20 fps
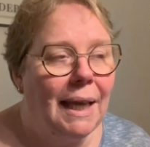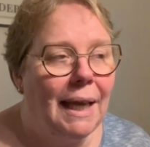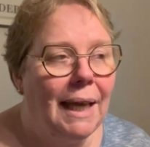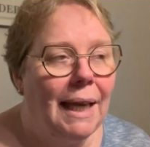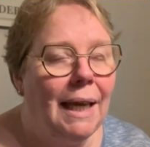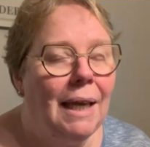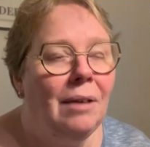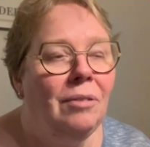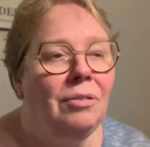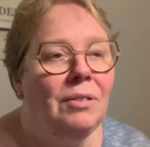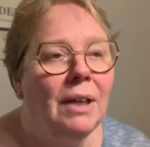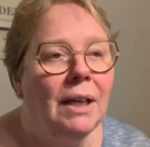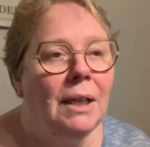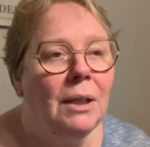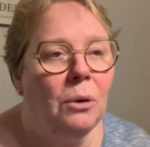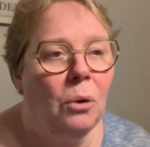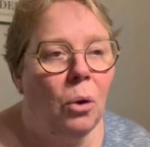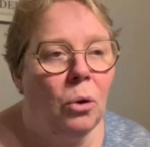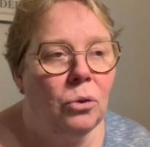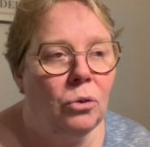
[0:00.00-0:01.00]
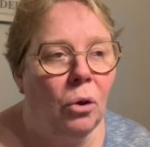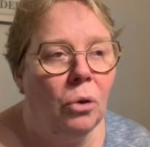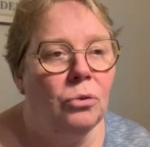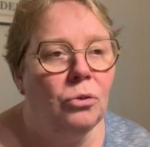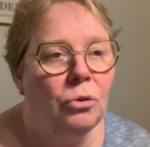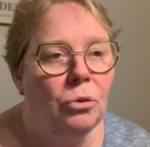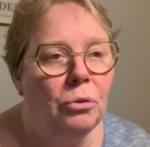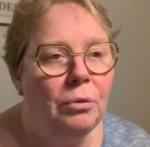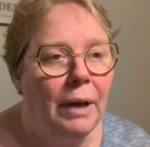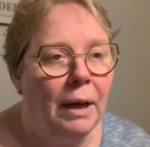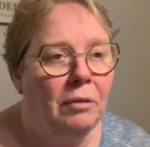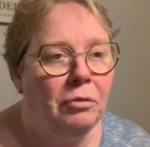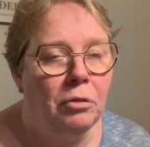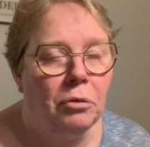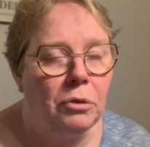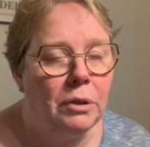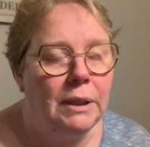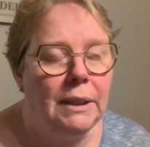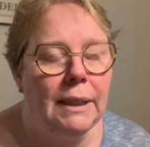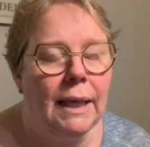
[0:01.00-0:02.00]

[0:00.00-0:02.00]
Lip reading: if they logged onto Ravelry,